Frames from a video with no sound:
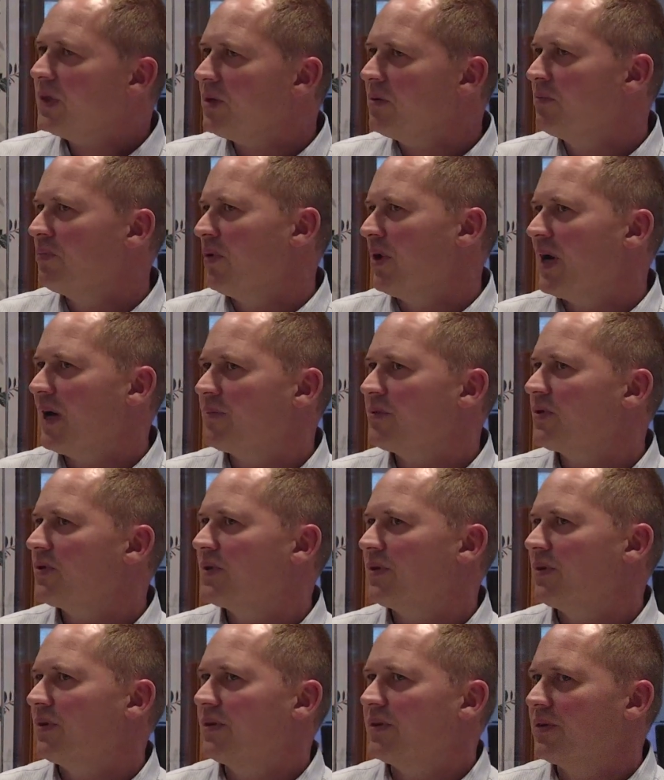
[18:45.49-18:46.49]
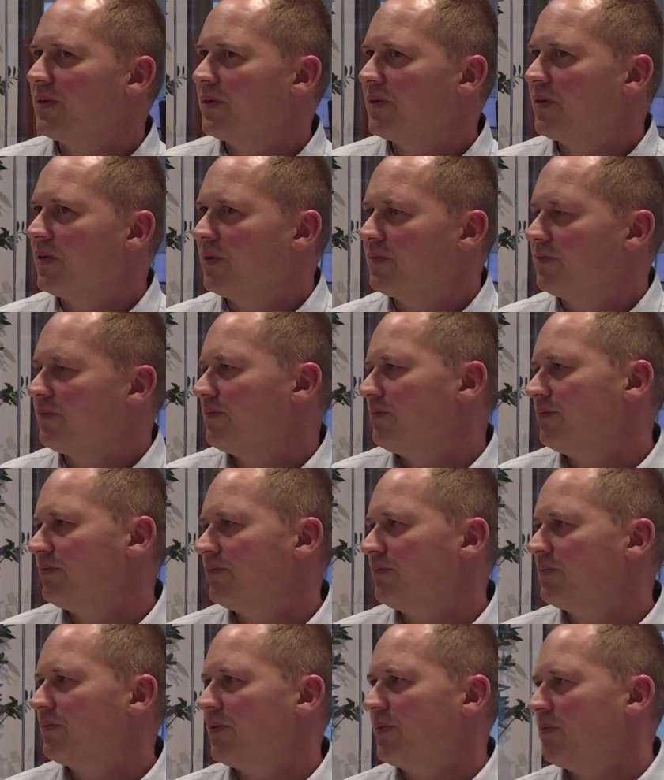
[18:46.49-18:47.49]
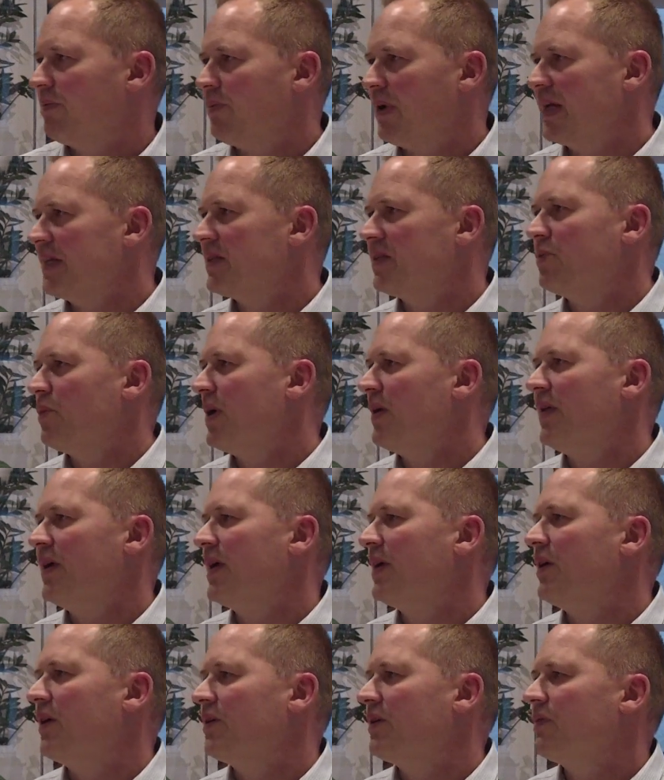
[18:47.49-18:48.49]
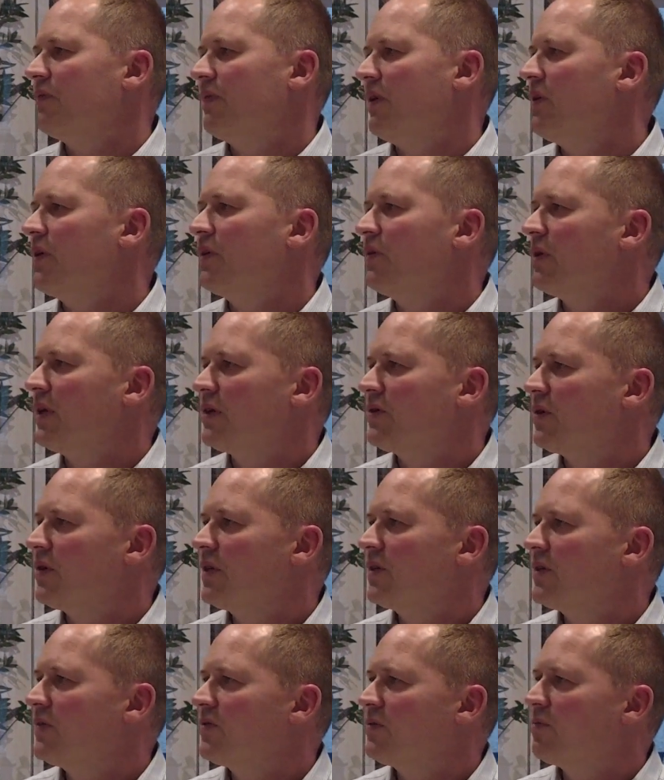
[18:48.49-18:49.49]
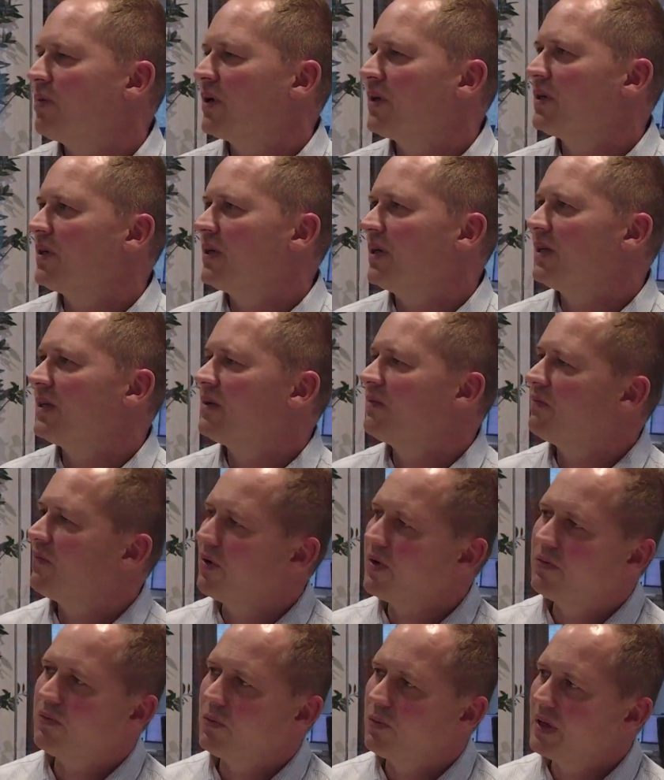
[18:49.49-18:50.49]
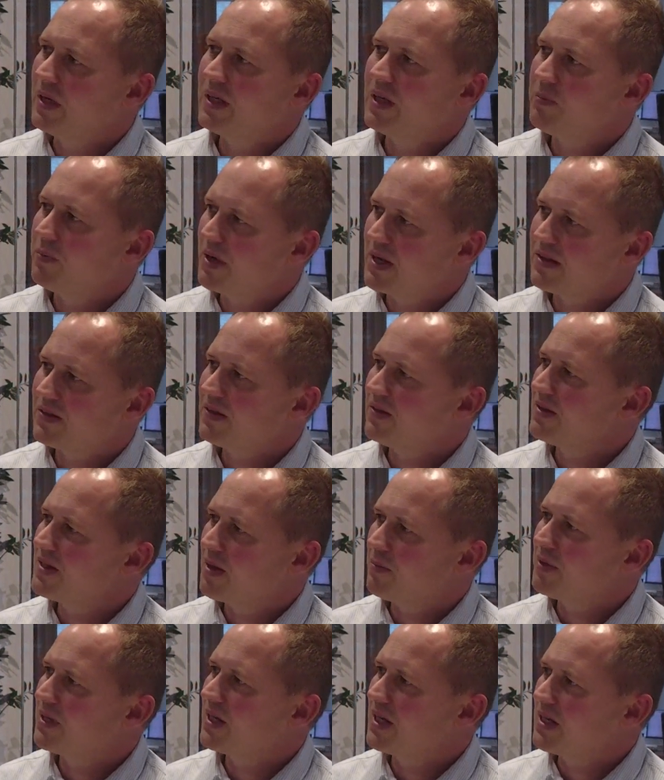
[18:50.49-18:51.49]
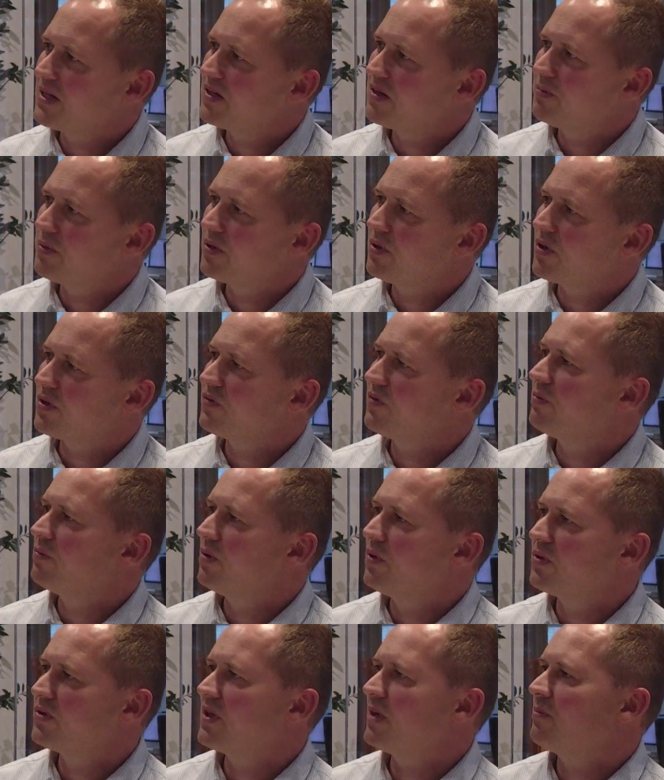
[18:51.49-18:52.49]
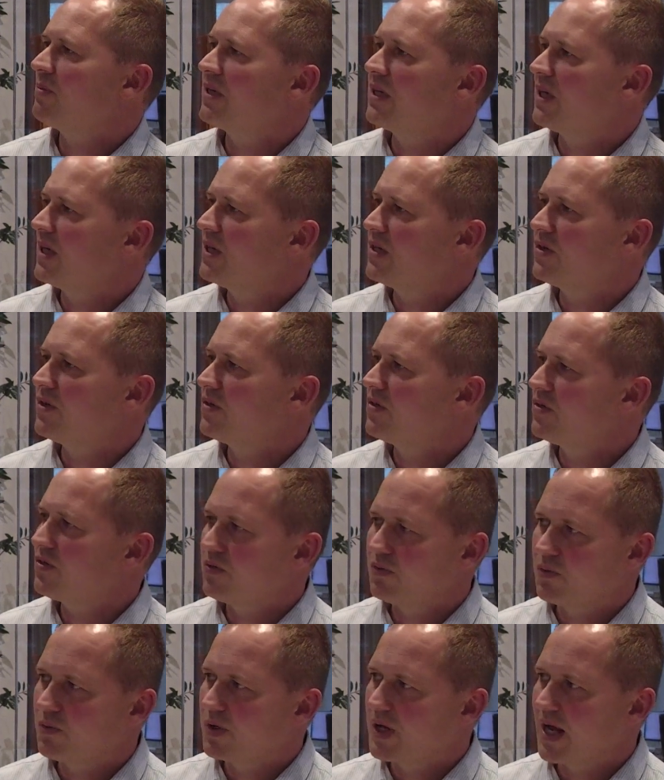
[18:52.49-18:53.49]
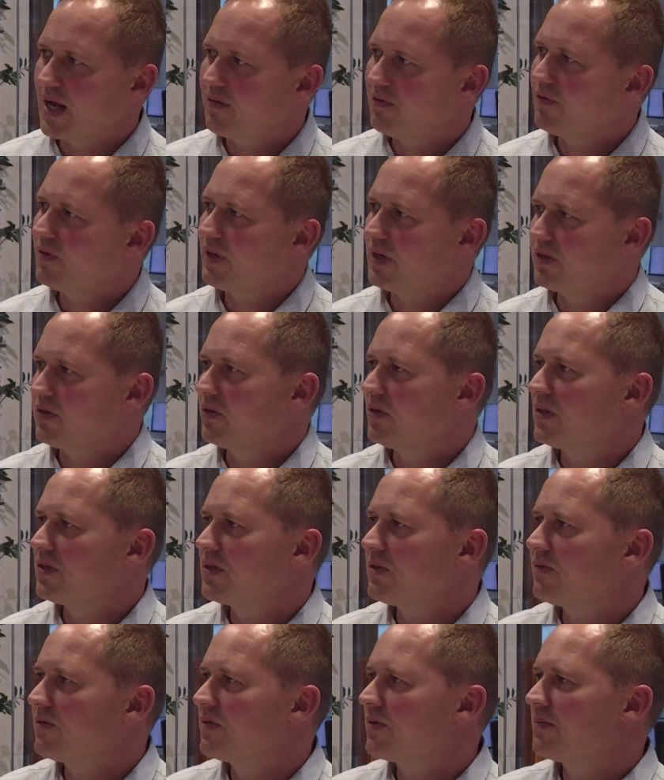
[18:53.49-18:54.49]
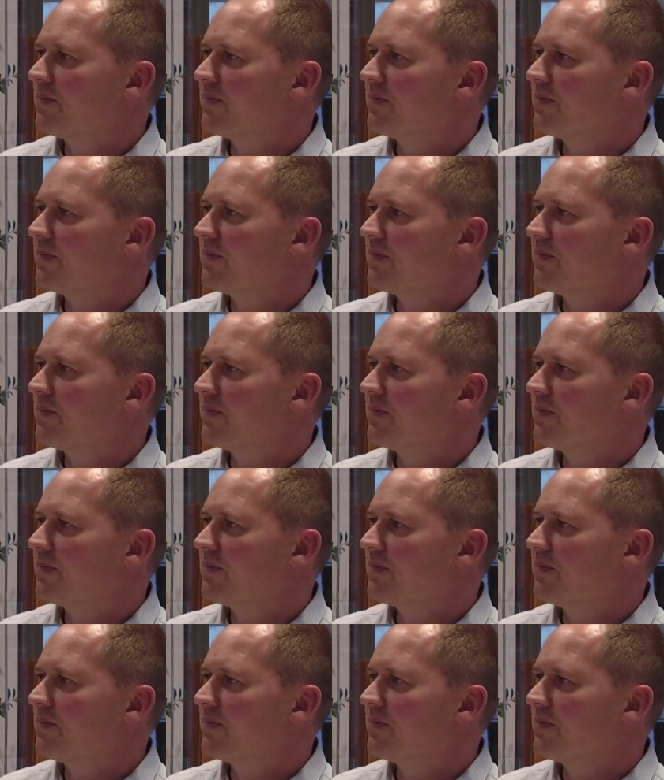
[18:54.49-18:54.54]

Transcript: perhaps, places where they are not very good alternatives, but it really depends on the application, because for most applications you would have alternatives.